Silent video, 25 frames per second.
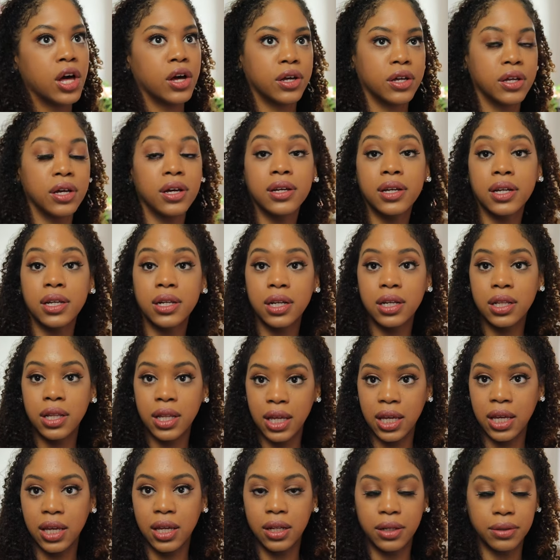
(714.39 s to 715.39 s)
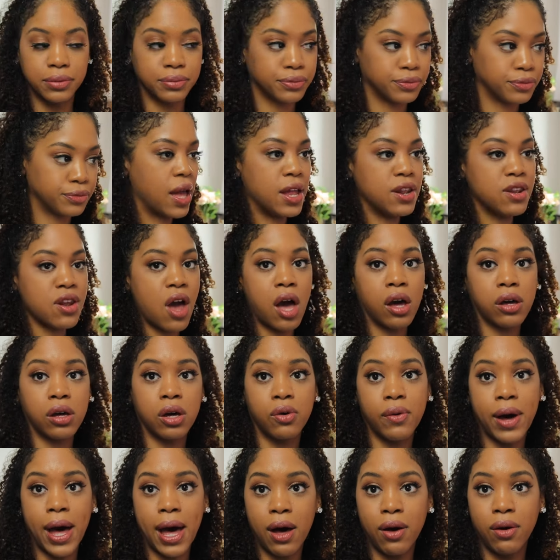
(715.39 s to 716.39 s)
cook and clean, and not
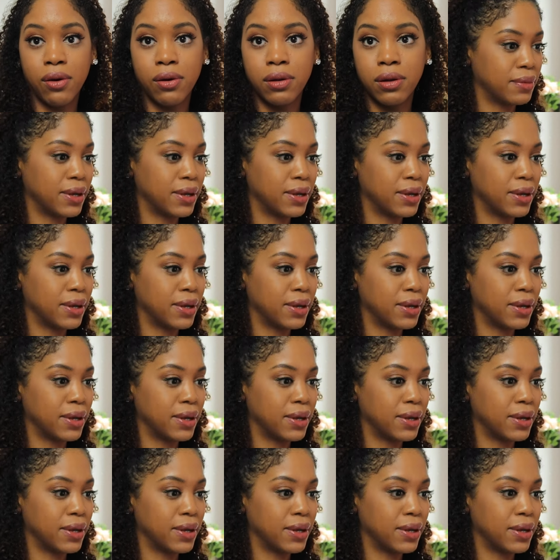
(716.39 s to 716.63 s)
go out.